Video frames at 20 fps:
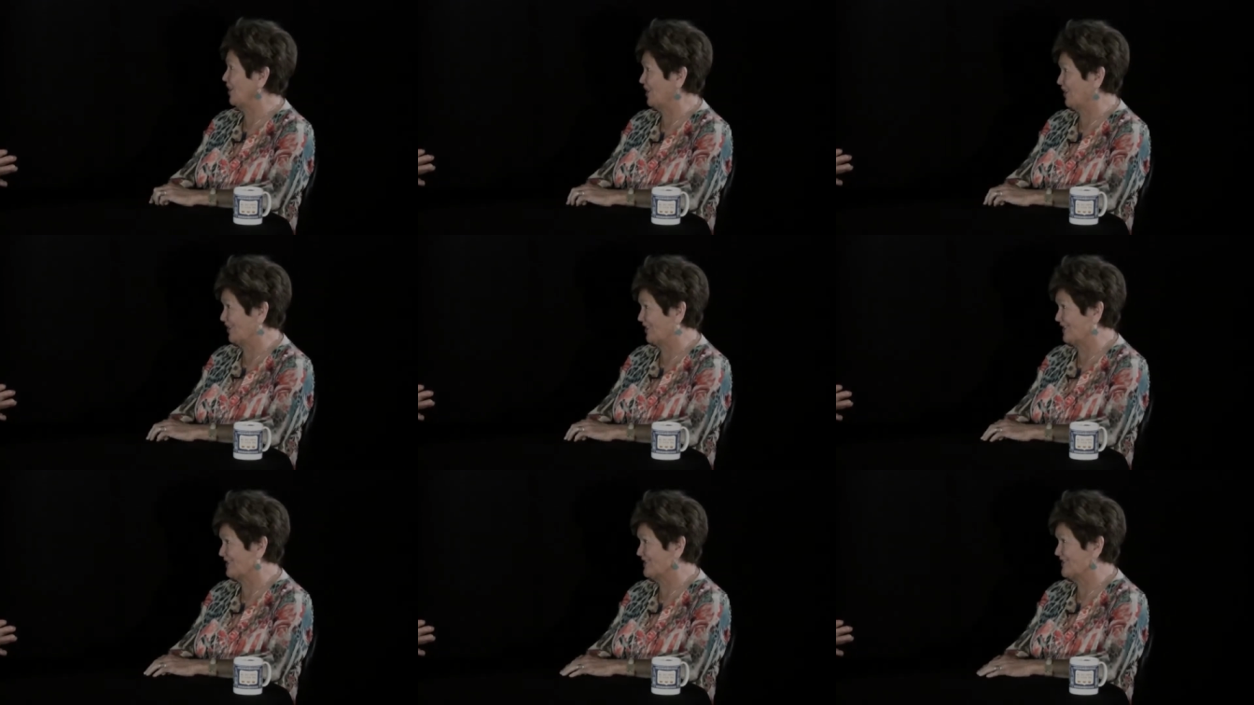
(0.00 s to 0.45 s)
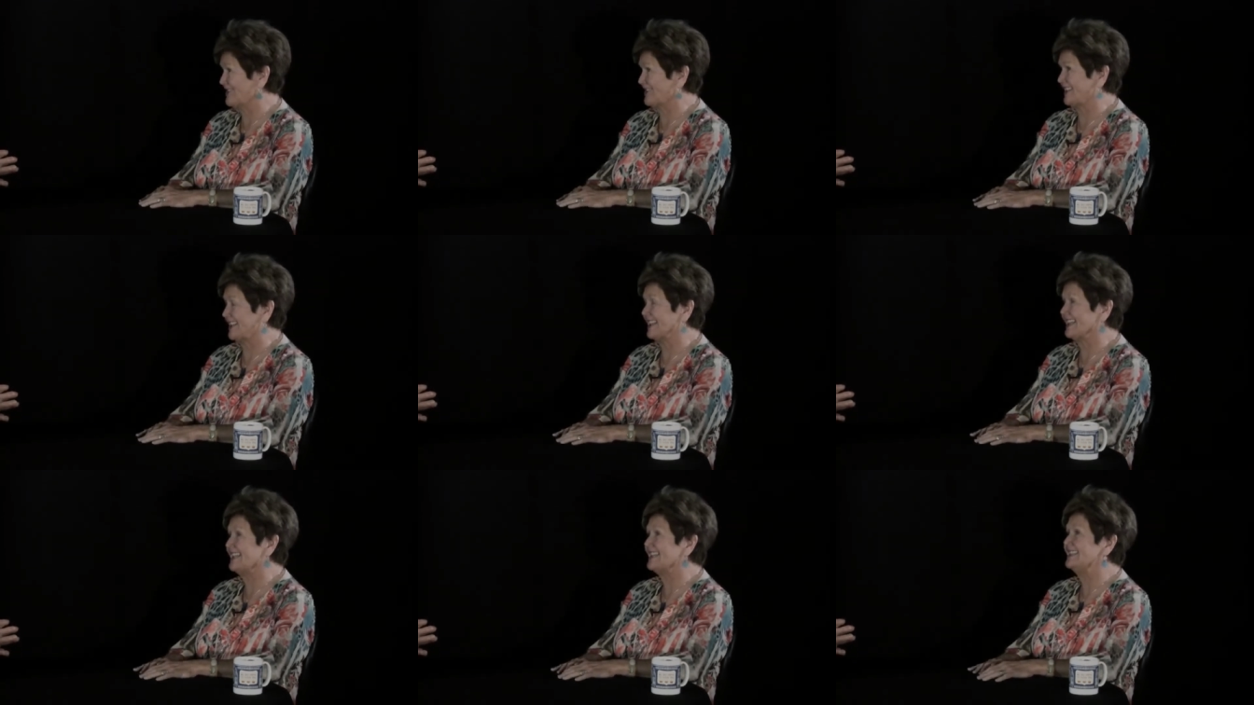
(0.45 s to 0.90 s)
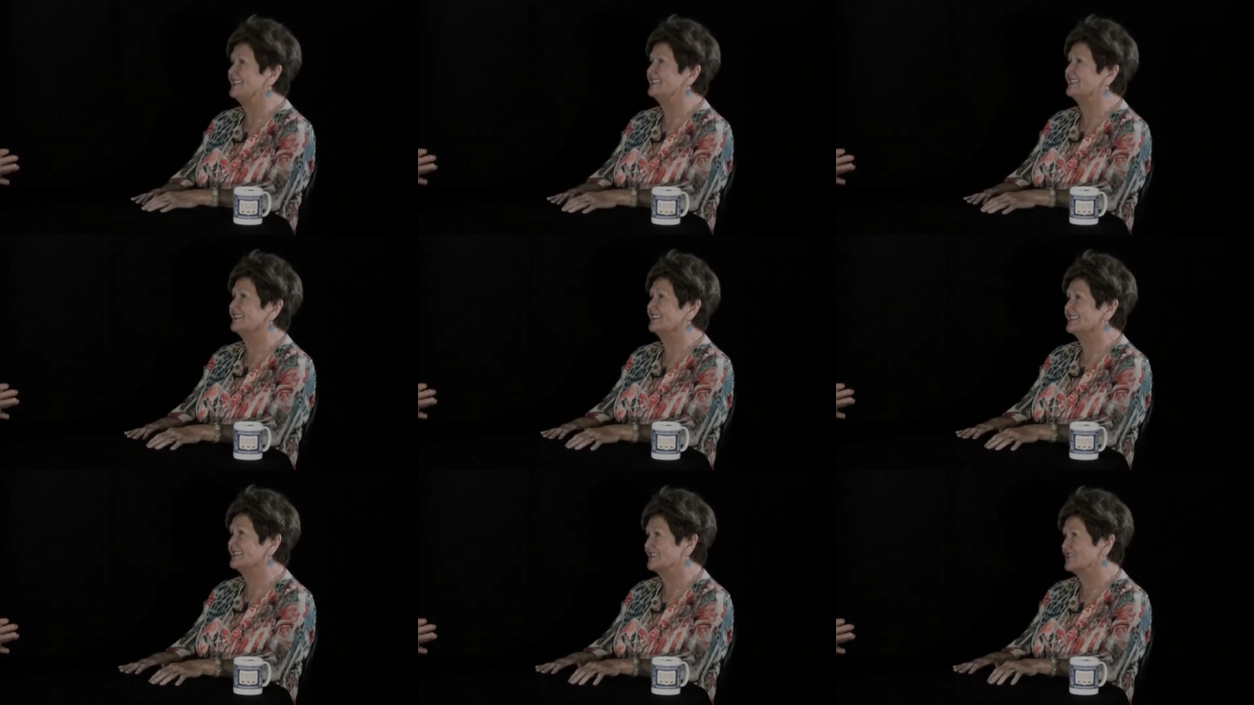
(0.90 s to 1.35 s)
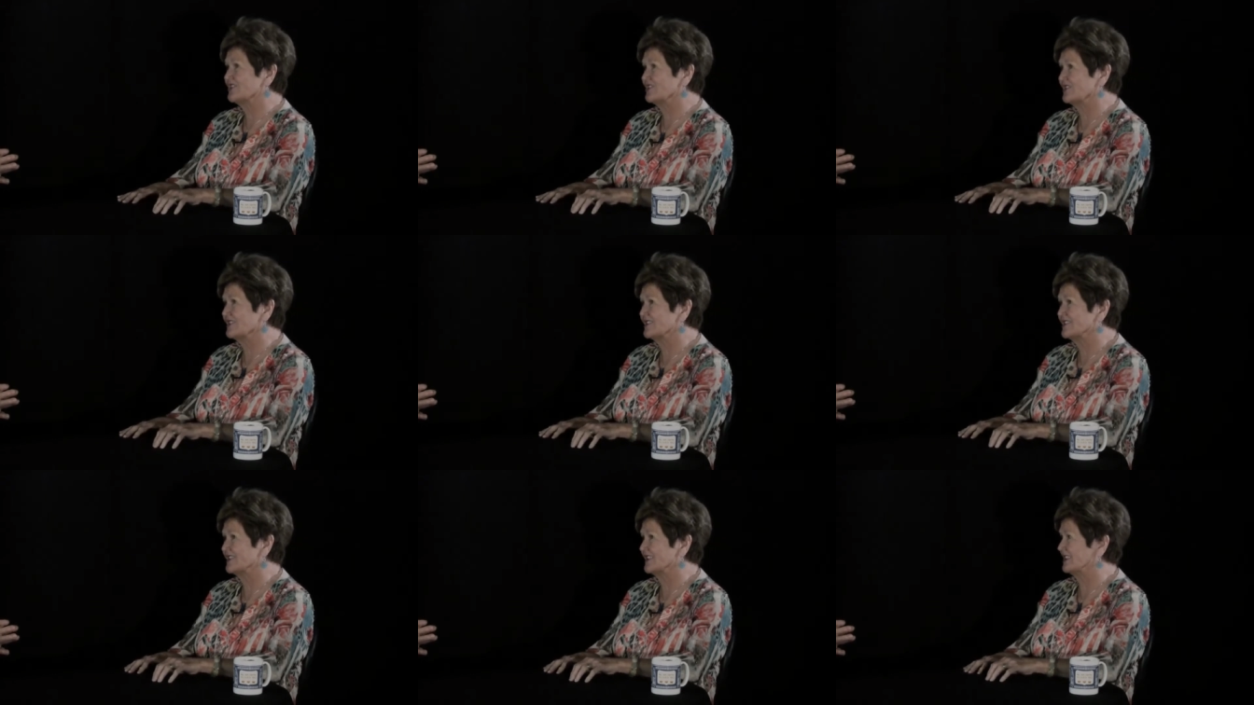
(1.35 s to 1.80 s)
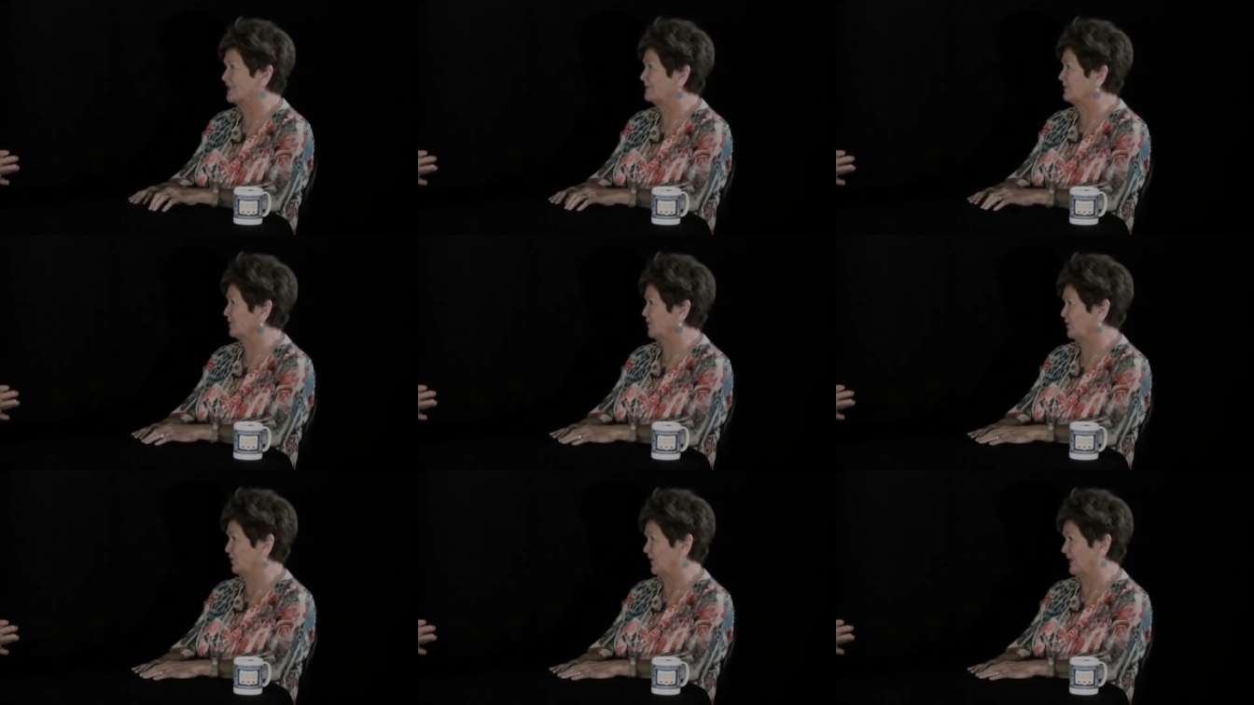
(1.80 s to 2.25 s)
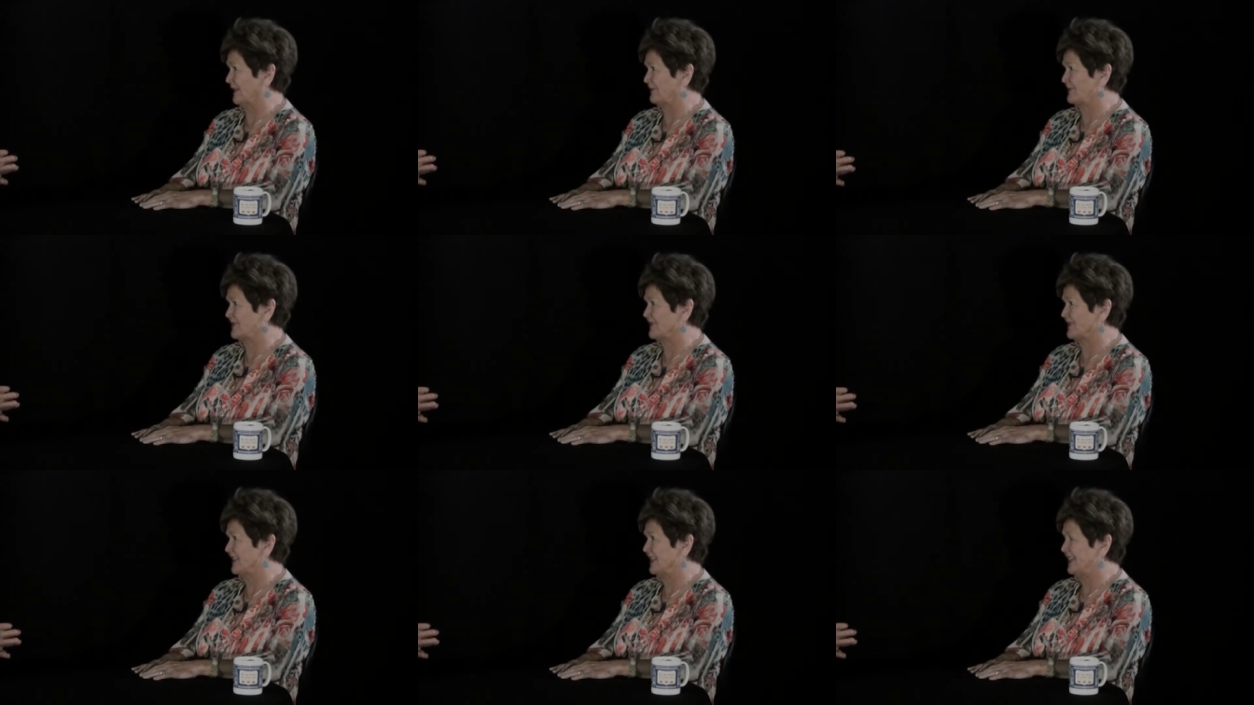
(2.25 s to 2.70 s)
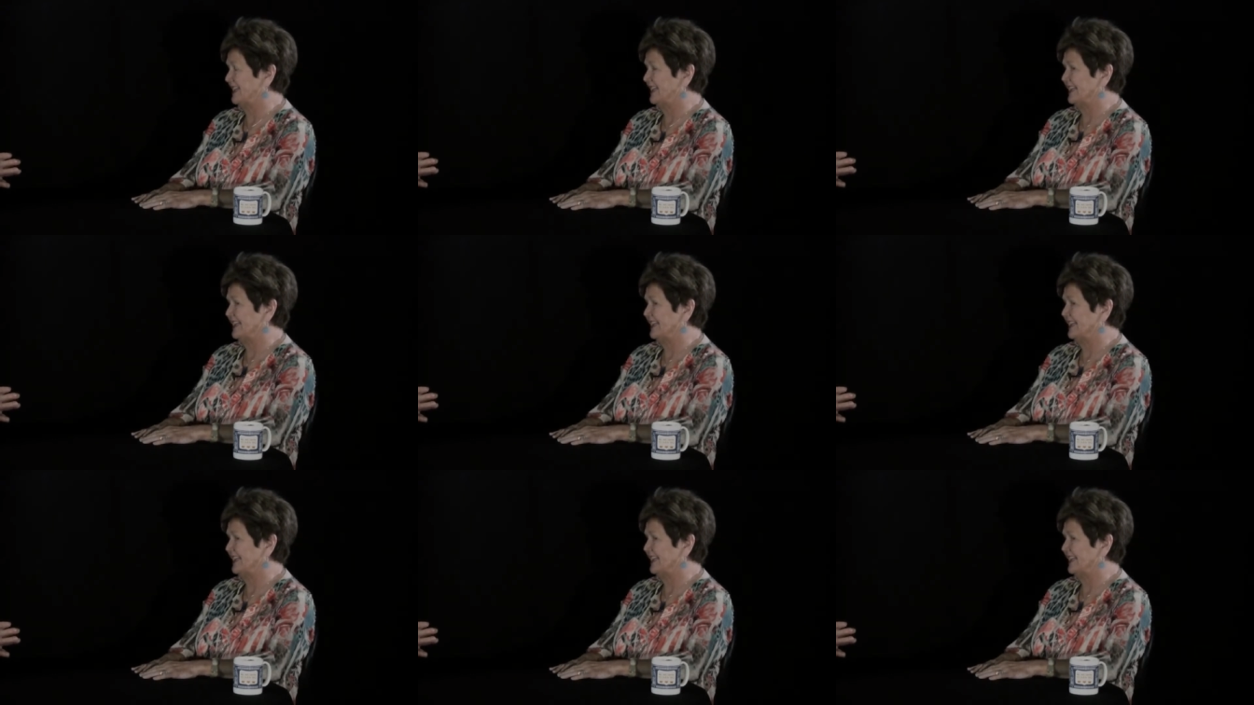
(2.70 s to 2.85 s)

laws and the conditions and the programs.